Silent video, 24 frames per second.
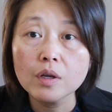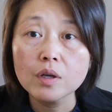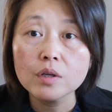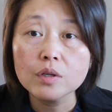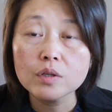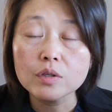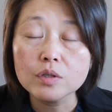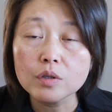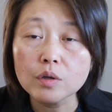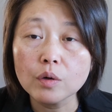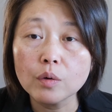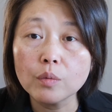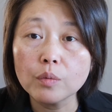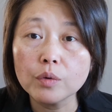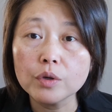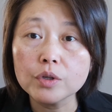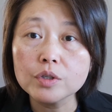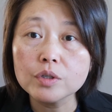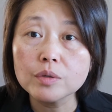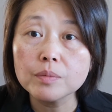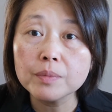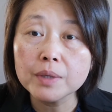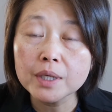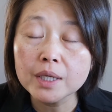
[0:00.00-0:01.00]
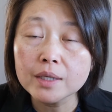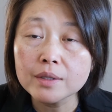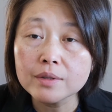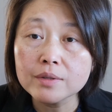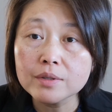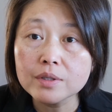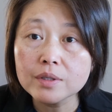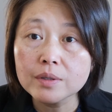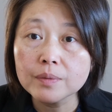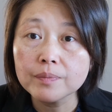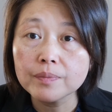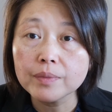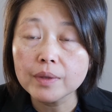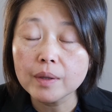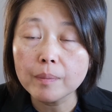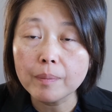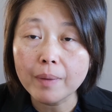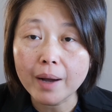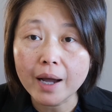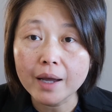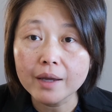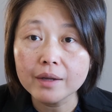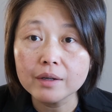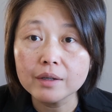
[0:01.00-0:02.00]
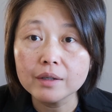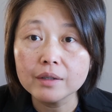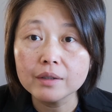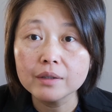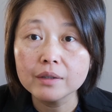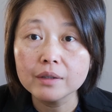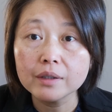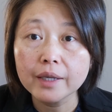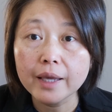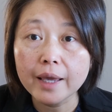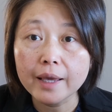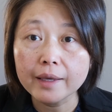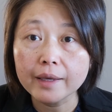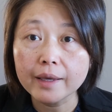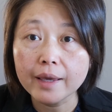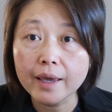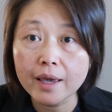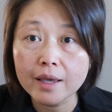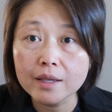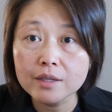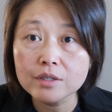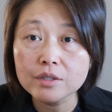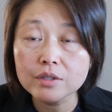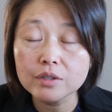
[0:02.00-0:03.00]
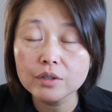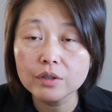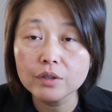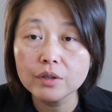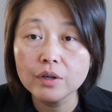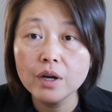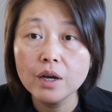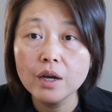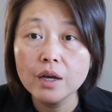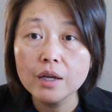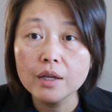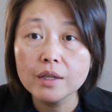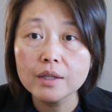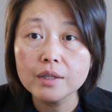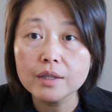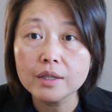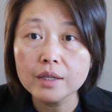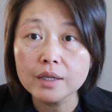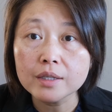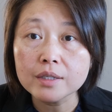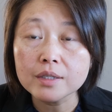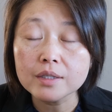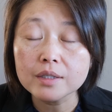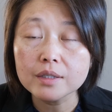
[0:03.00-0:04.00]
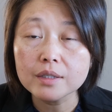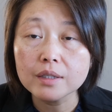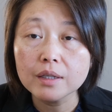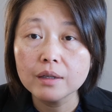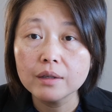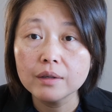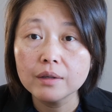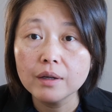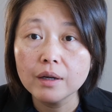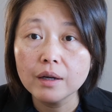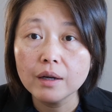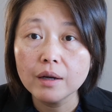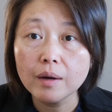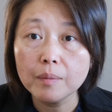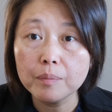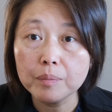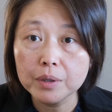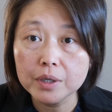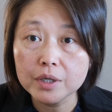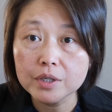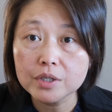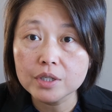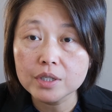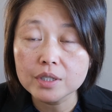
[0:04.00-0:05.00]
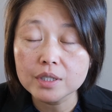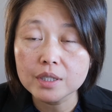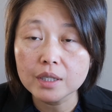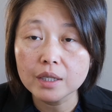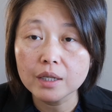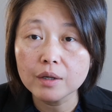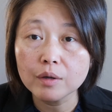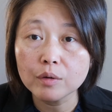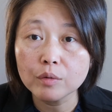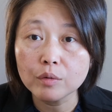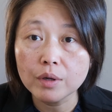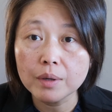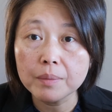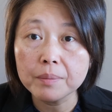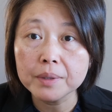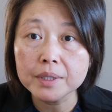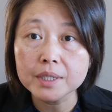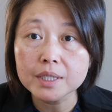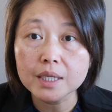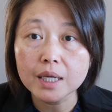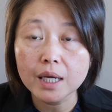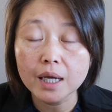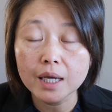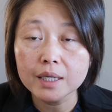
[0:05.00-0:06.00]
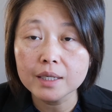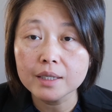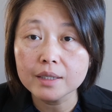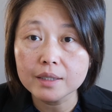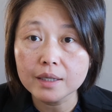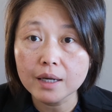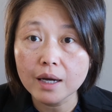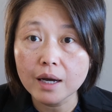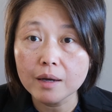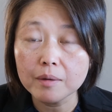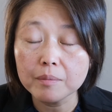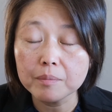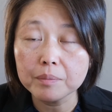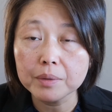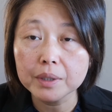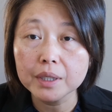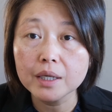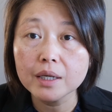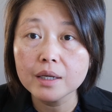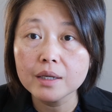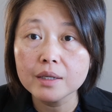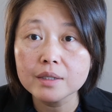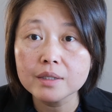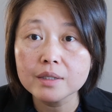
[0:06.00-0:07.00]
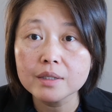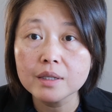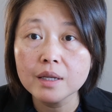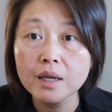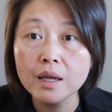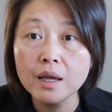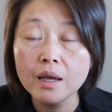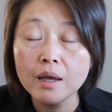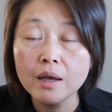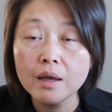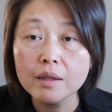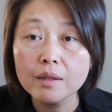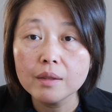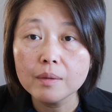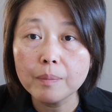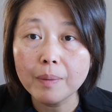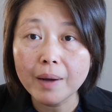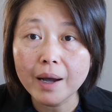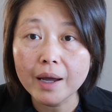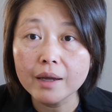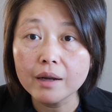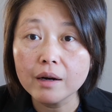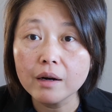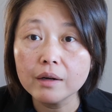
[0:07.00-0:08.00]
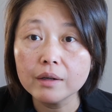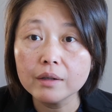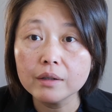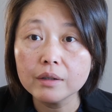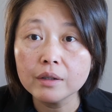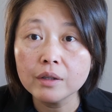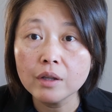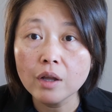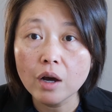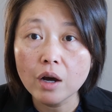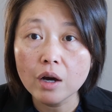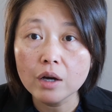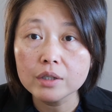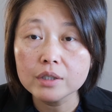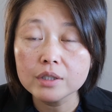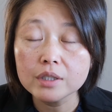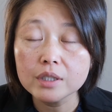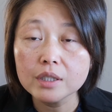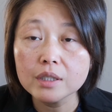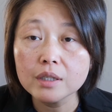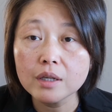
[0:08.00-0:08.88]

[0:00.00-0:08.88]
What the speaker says: So which means the buyer can cancel this purchasing agreement anytime because the buyer did